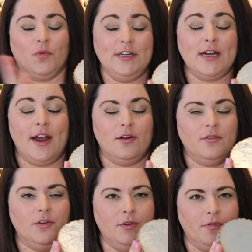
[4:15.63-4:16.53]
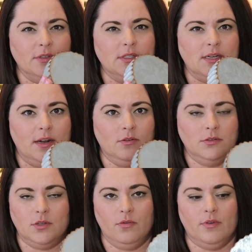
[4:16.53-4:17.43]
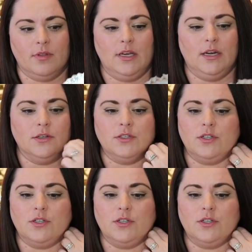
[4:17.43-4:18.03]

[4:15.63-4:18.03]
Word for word: retired a few different styles over the years.